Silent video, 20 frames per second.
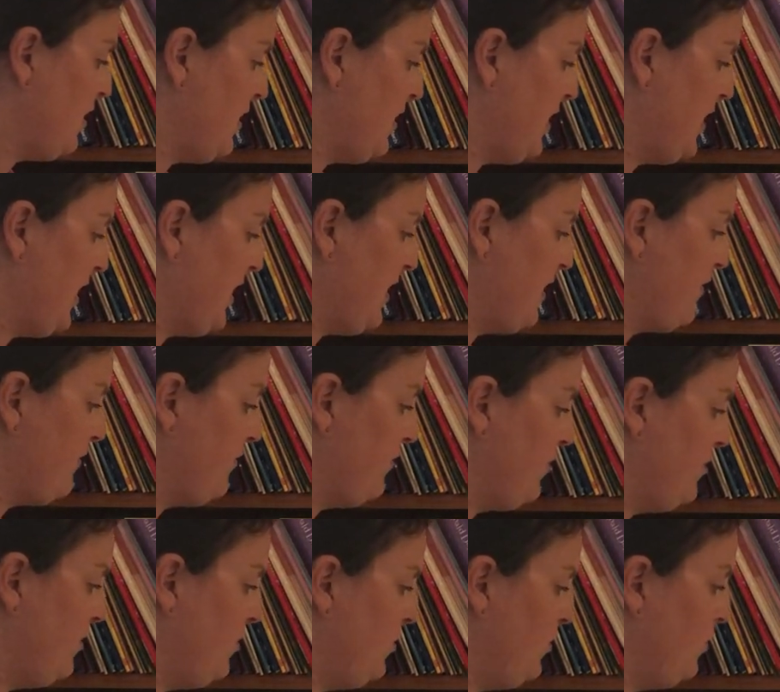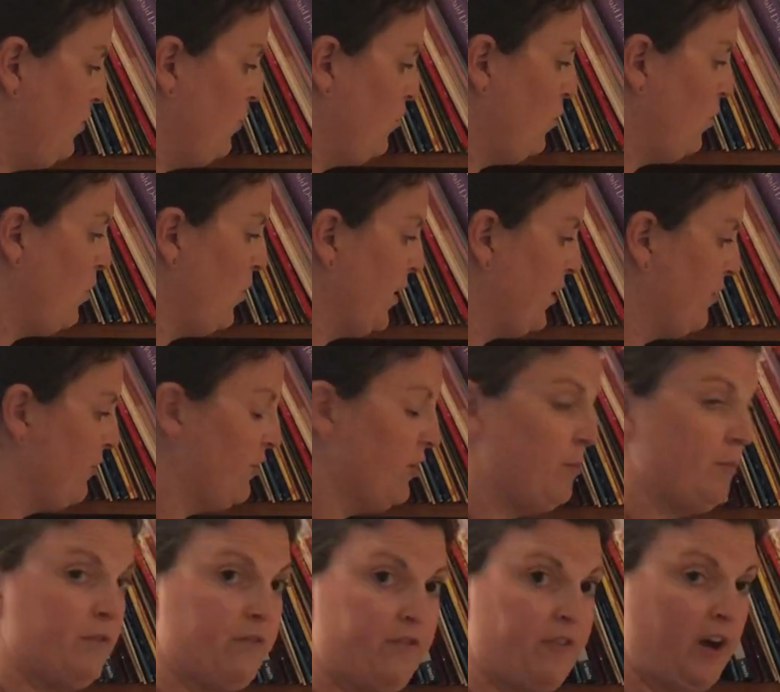I have 1
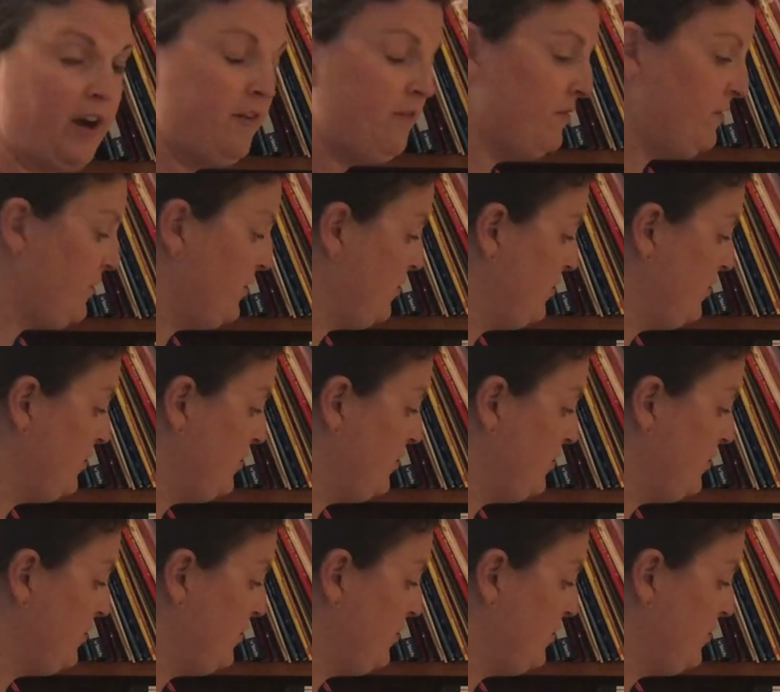group of 5,